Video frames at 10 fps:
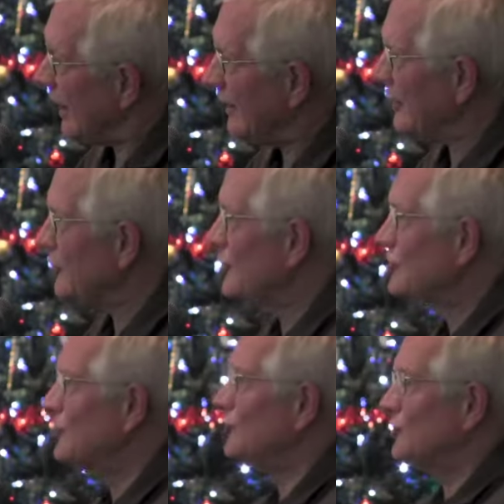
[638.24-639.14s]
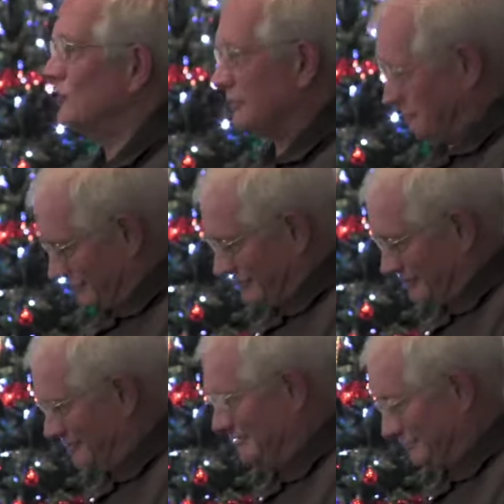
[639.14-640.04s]
And in addition to
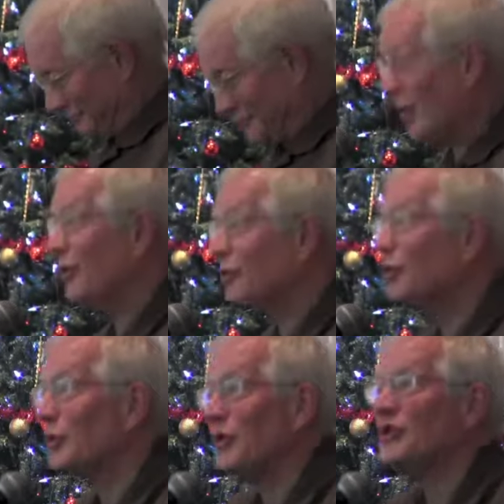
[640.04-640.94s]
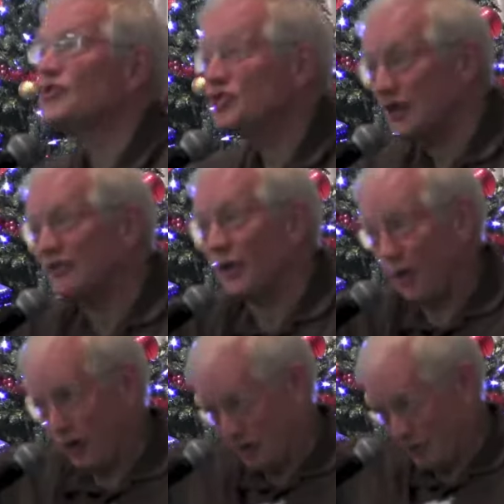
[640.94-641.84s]
learning shit
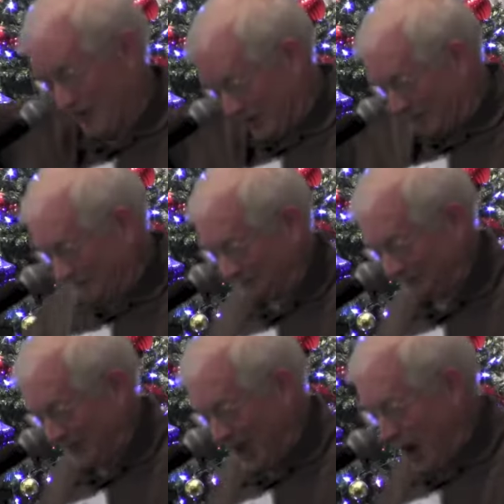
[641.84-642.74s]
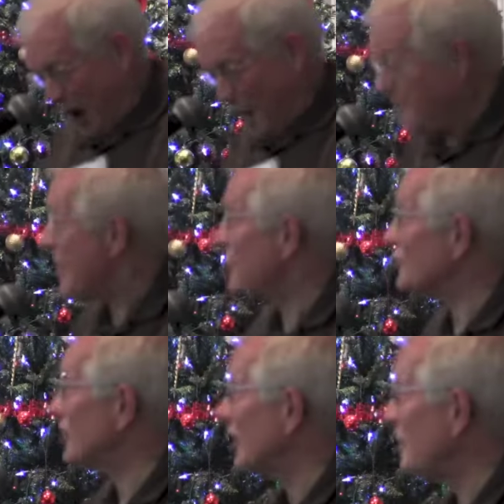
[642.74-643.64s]
along the way,
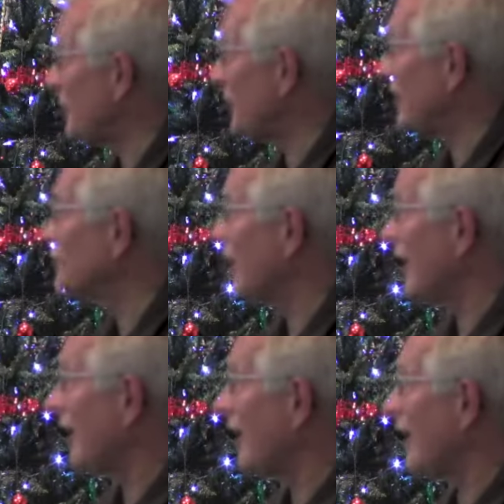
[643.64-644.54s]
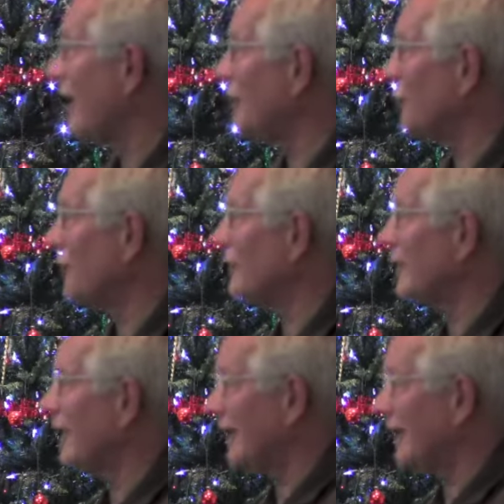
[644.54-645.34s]
there's a couple things I learned that